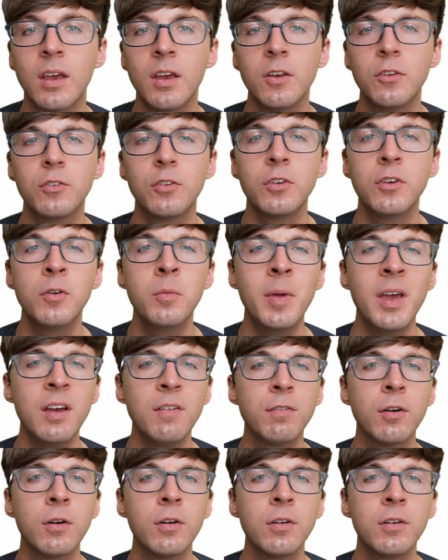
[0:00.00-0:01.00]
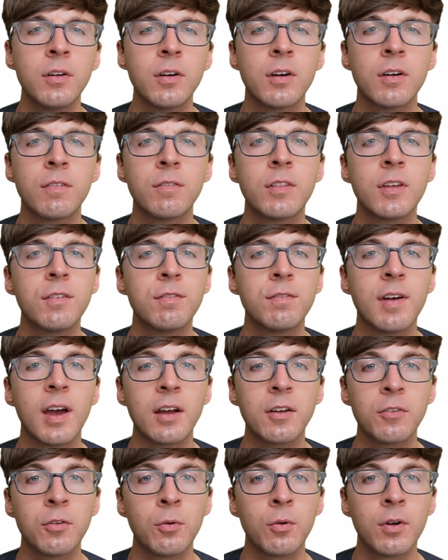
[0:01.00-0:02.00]
So you may have heard of the
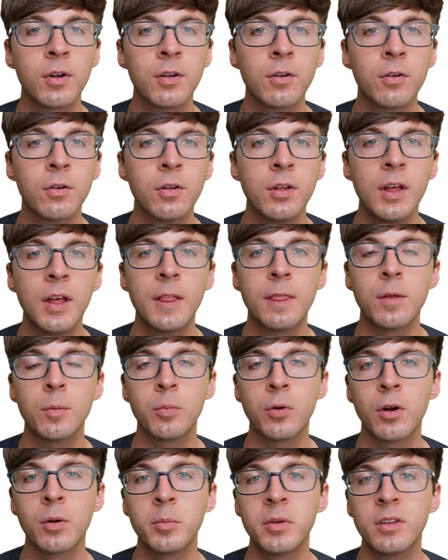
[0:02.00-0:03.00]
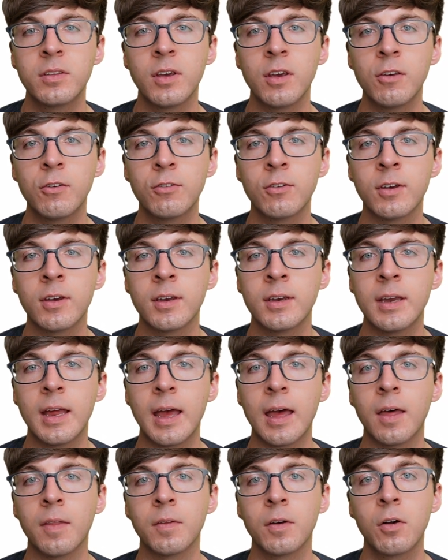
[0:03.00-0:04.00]
factorial, the permutation,
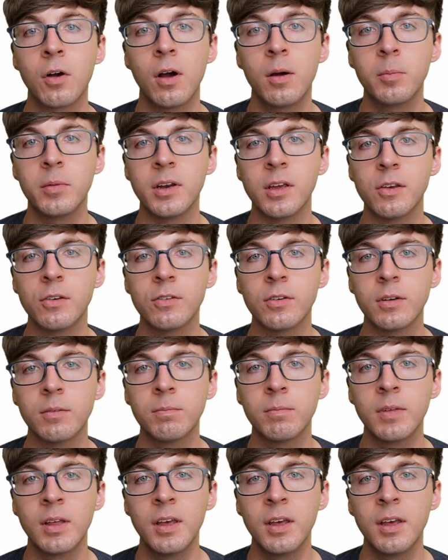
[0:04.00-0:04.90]
and the combination.